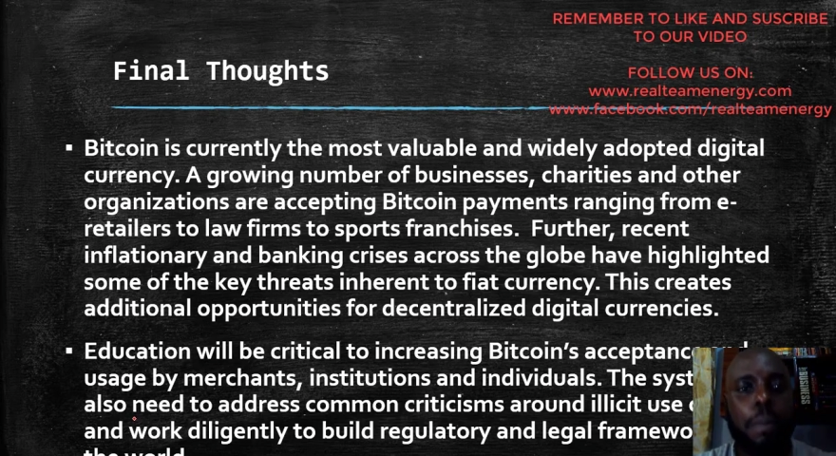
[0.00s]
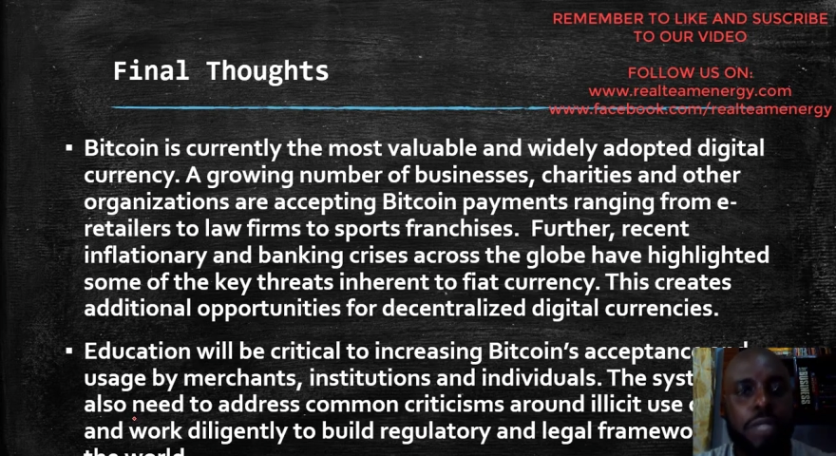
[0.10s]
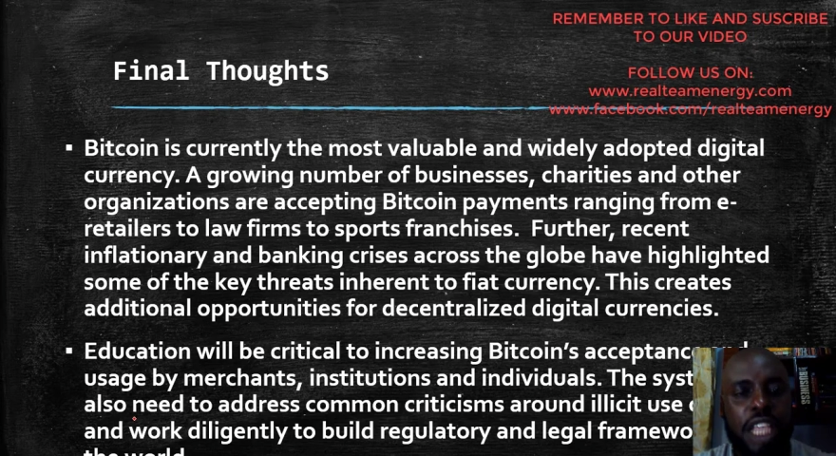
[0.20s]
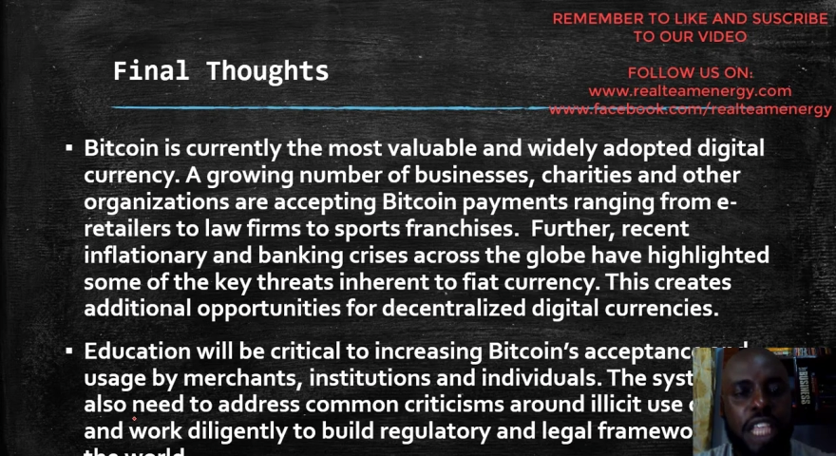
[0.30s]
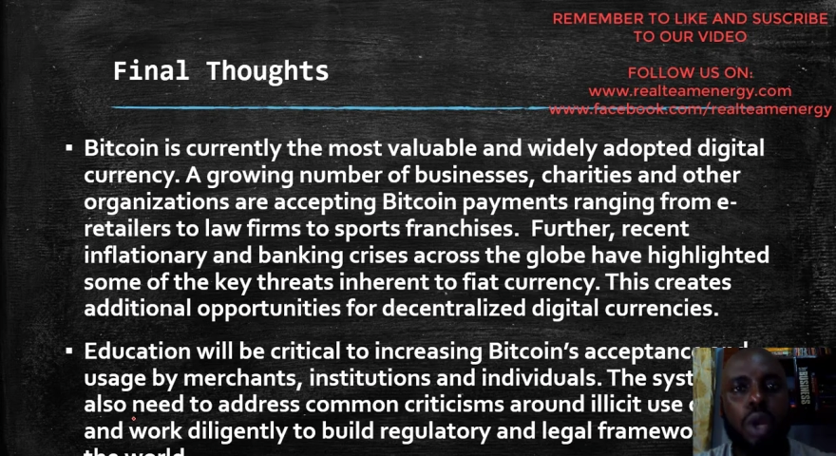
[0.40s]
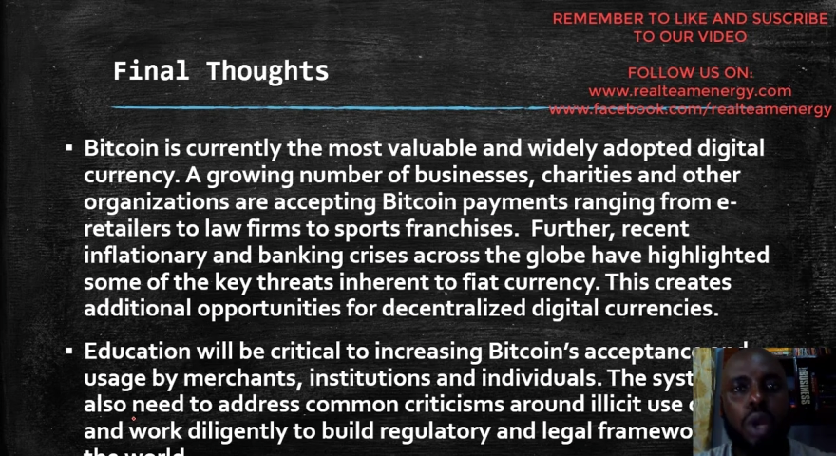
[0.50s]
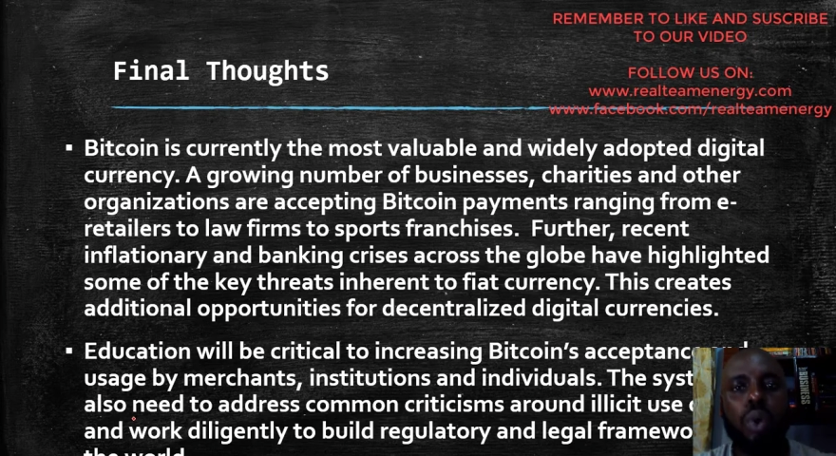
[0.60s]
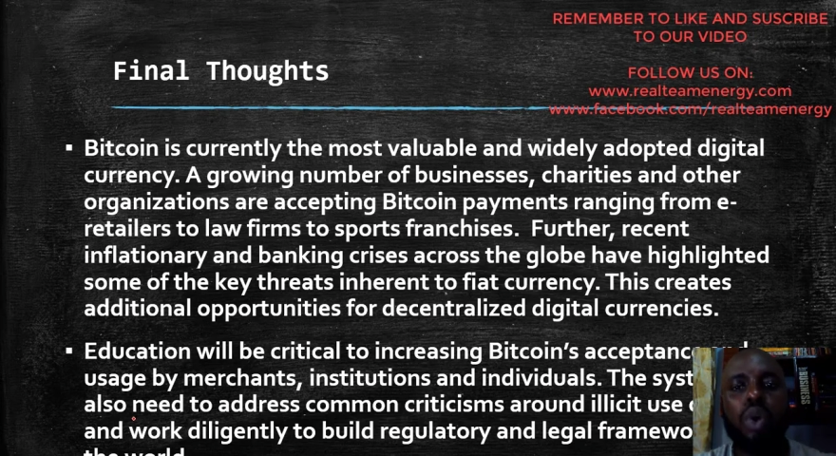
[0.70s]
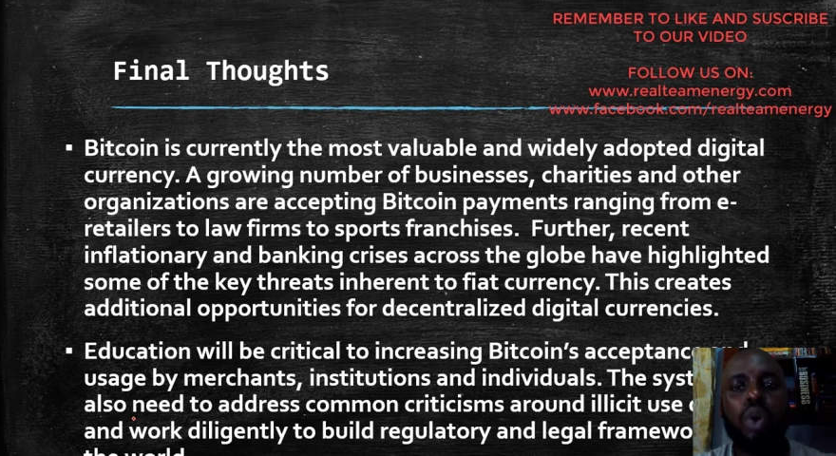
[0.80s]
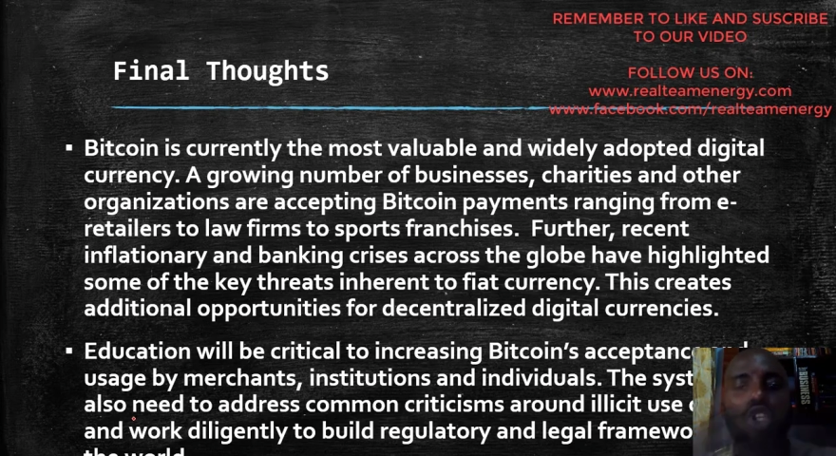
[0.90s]
Stay
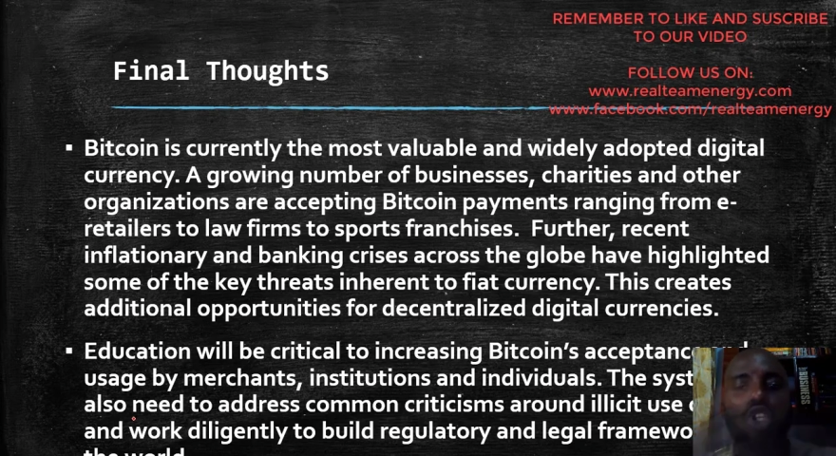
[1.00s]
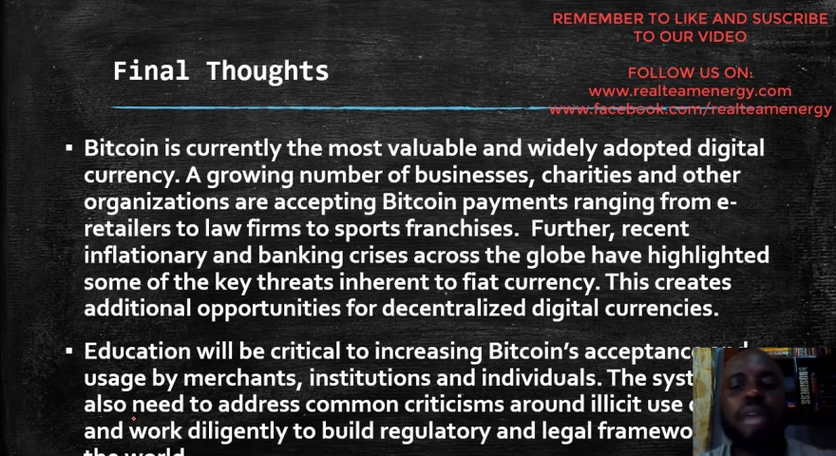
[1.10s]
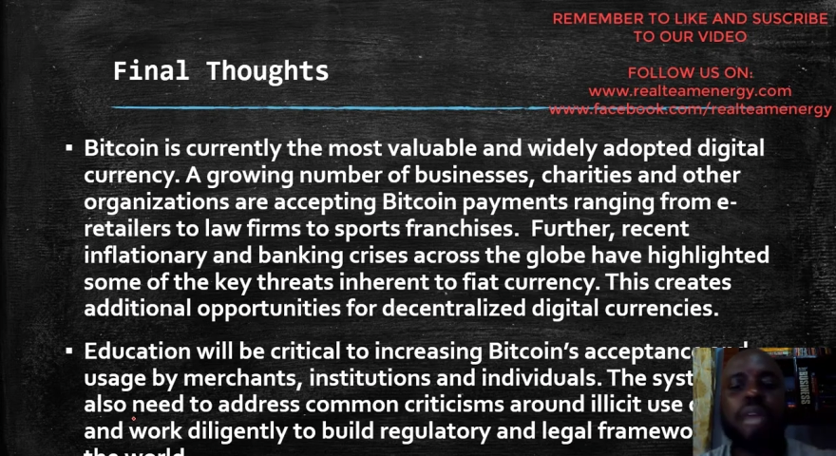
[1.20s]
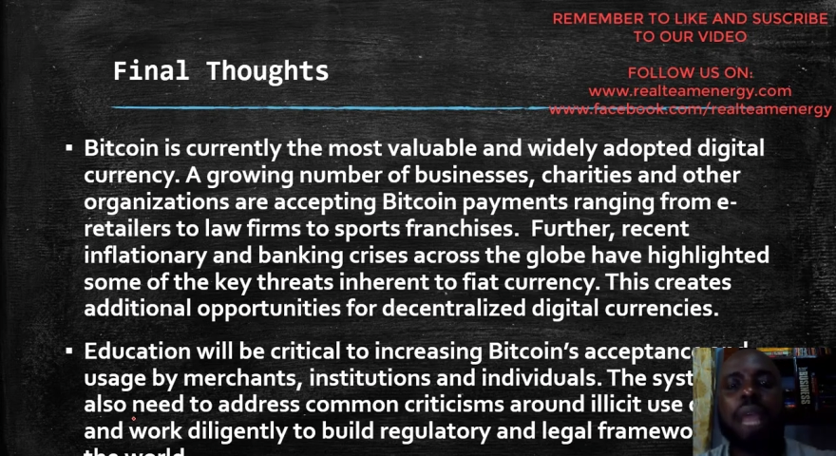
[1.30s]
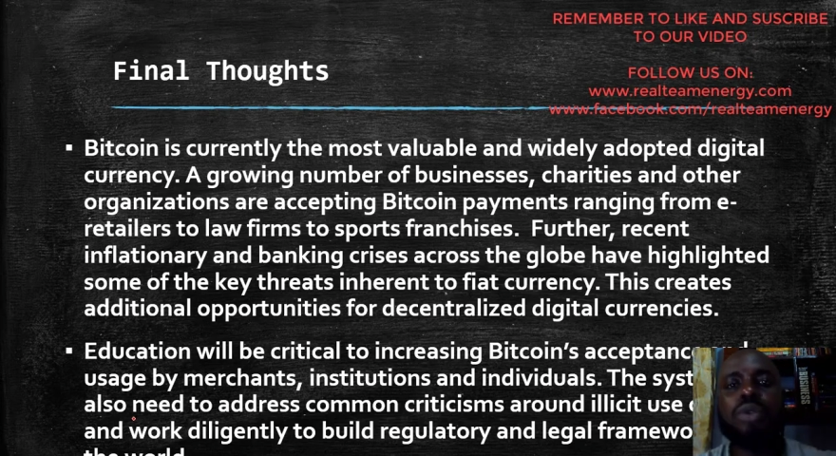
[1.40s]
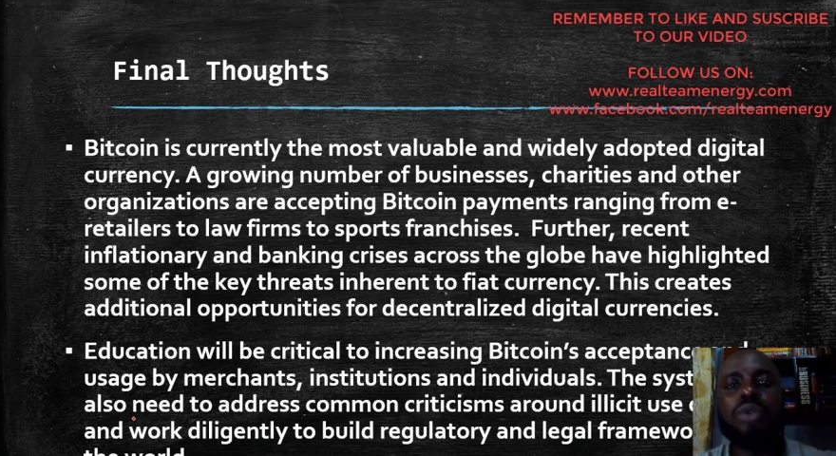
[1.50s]
glued, subscribe